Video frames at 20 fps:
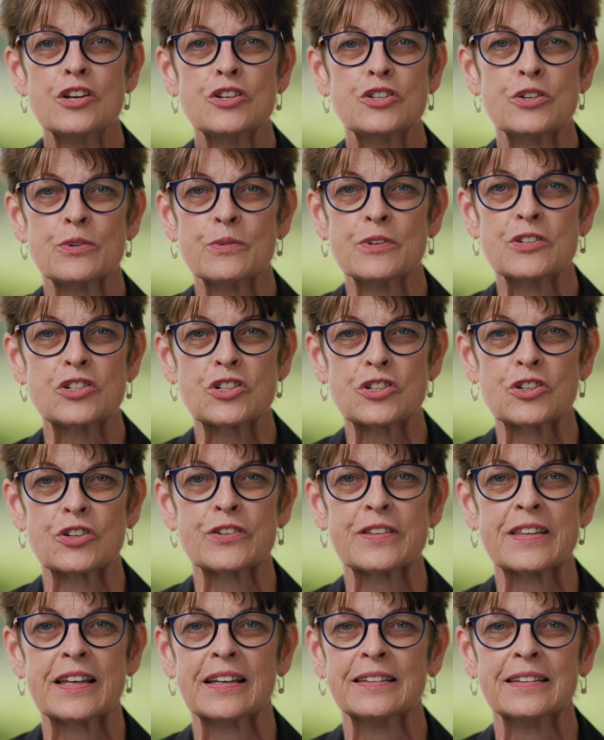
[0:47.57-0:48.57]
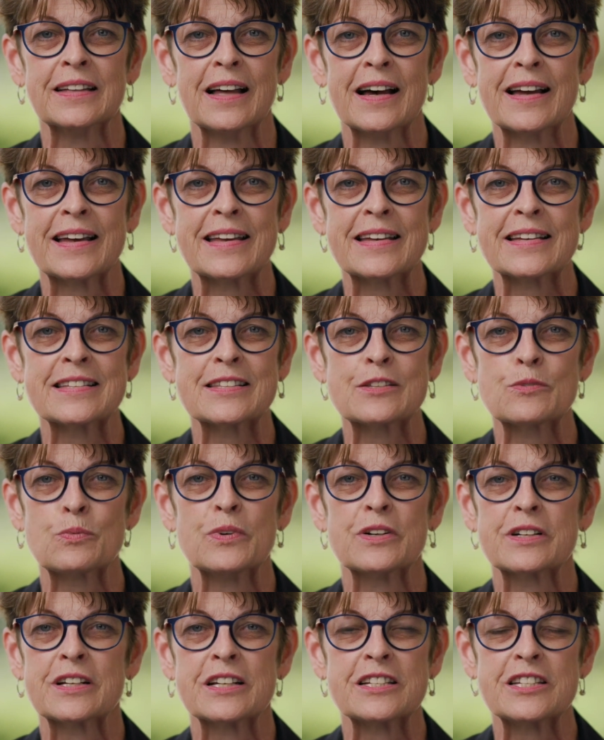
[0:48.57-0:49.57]
to ensure that Lions
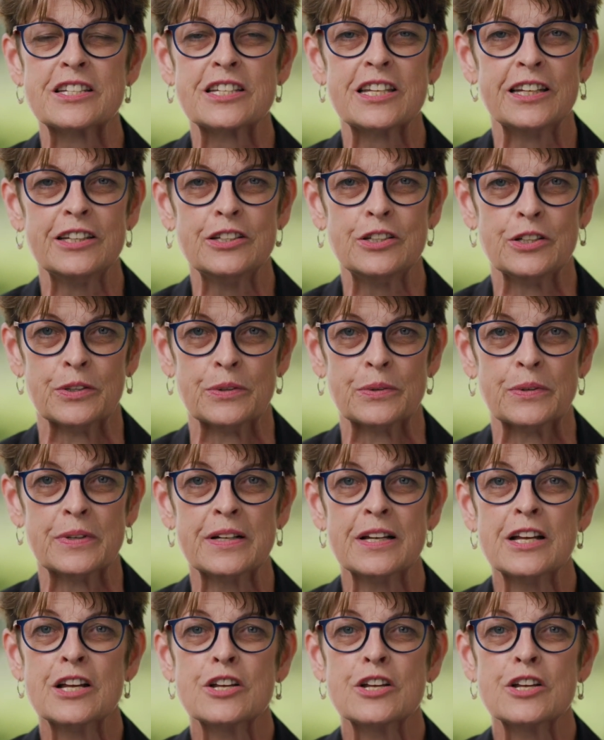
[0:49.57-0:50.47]
will continue